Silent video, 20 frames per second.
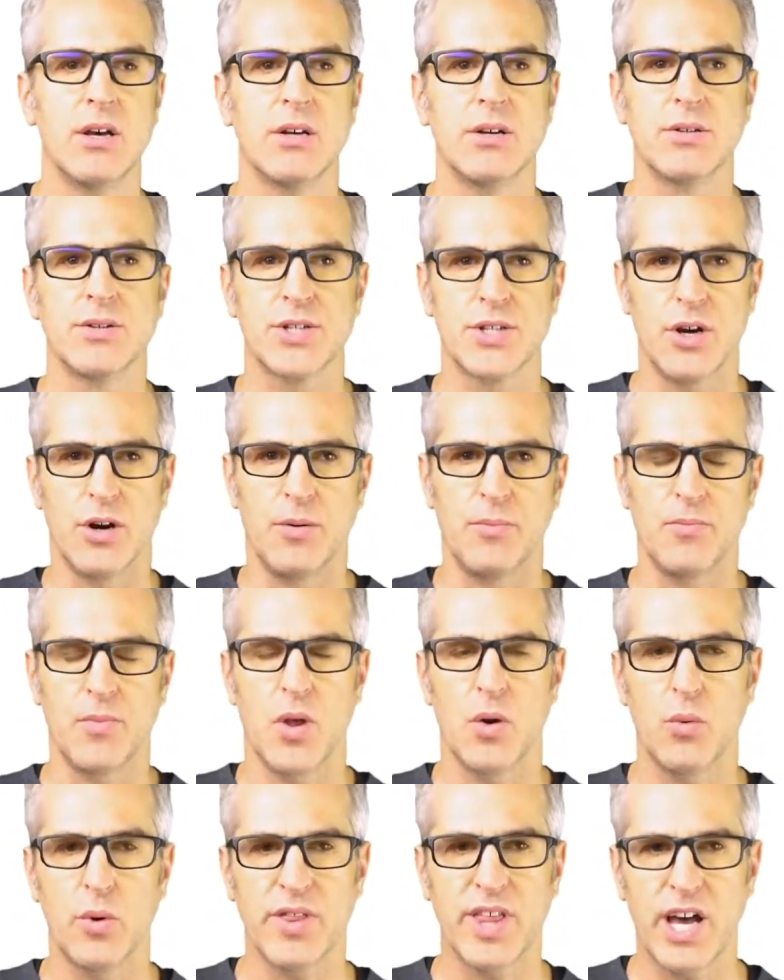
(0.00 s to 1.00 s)
So,
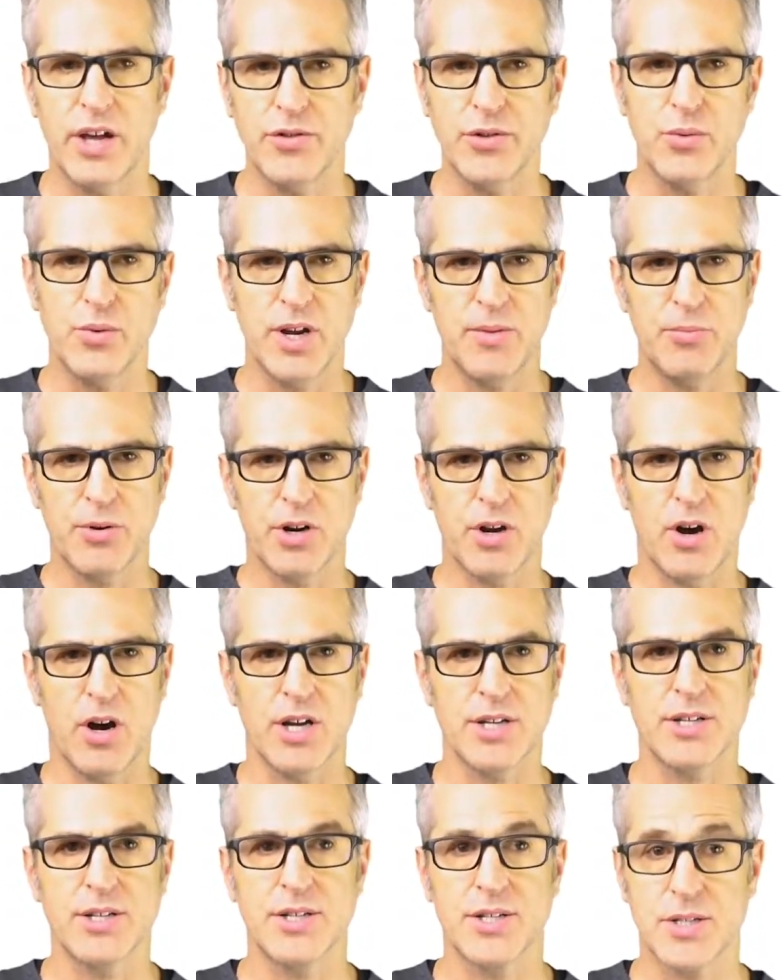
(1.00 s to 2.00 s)
without the right
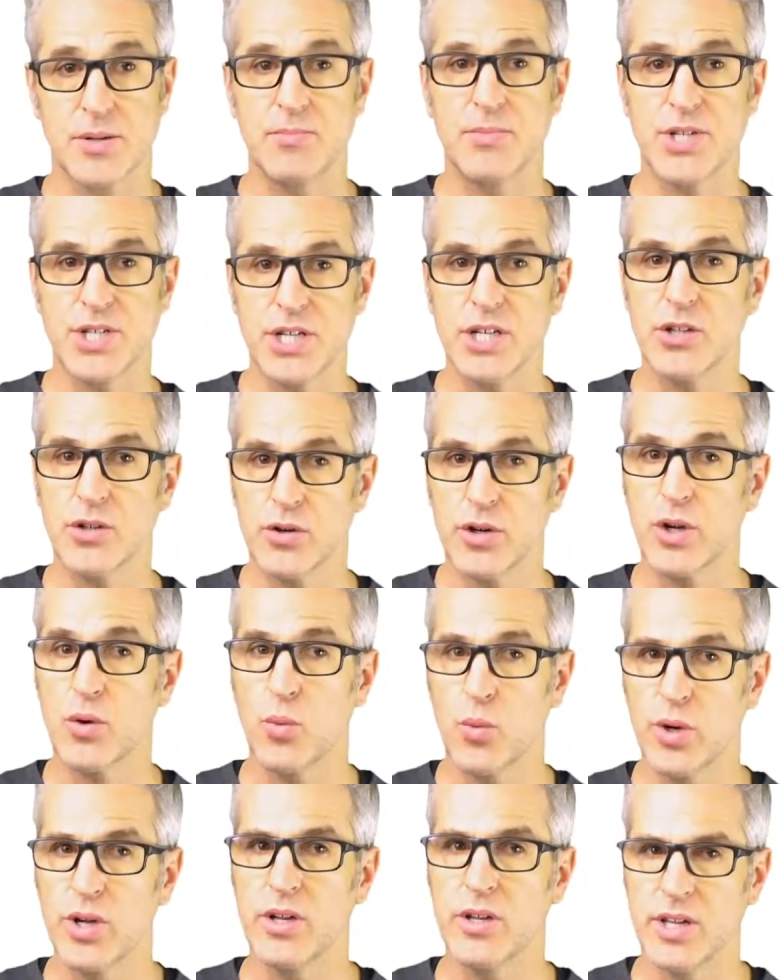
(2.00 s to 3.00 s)
precautions, machine learning
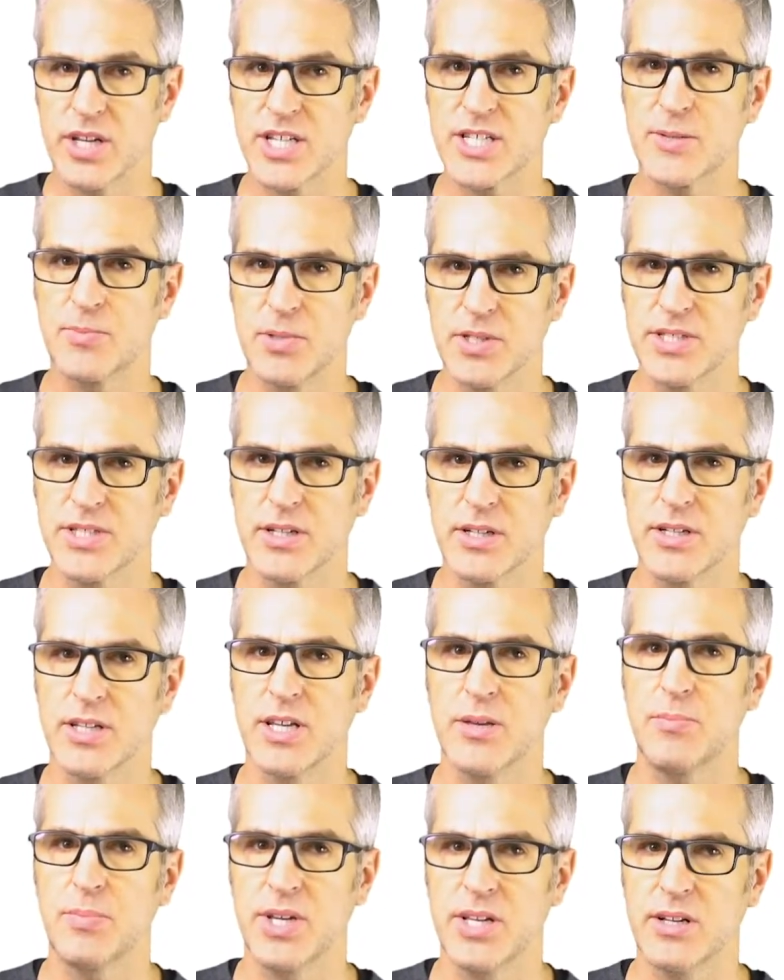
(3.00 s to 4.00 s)
will
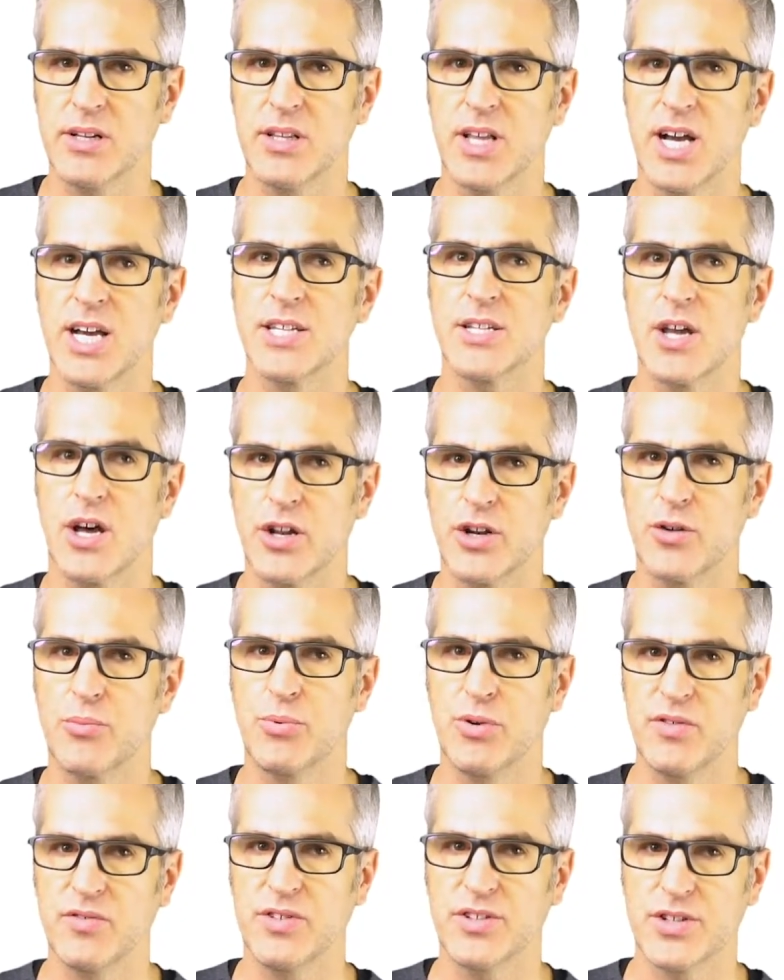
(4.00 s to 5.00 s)
explicitly penalize
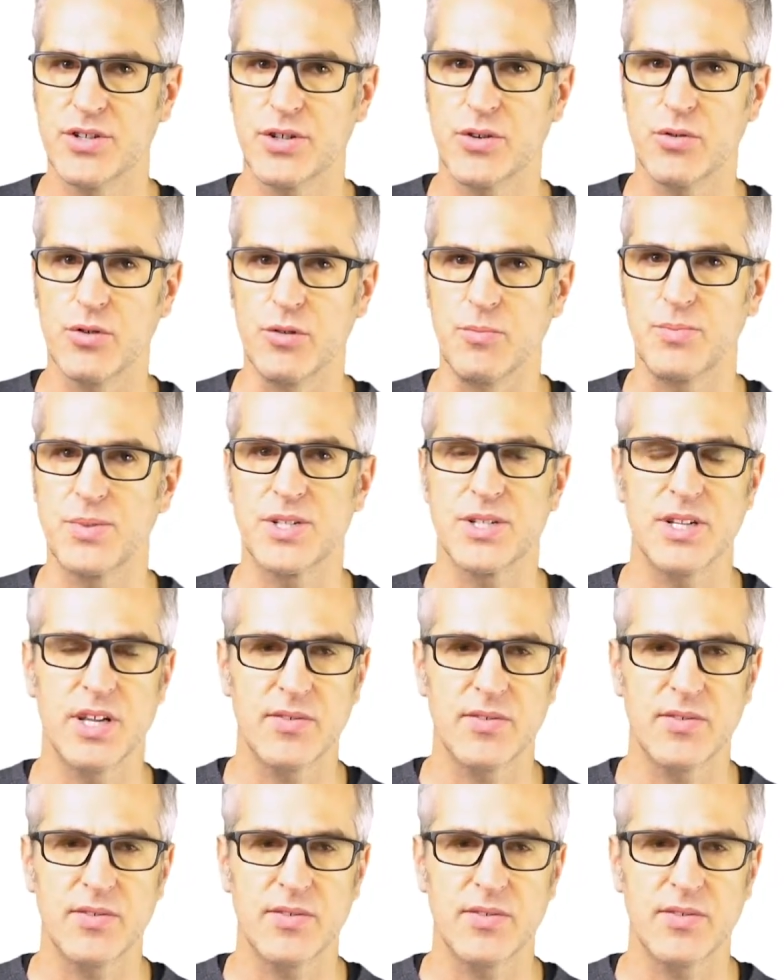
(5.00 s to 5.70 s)
underprivileged groups.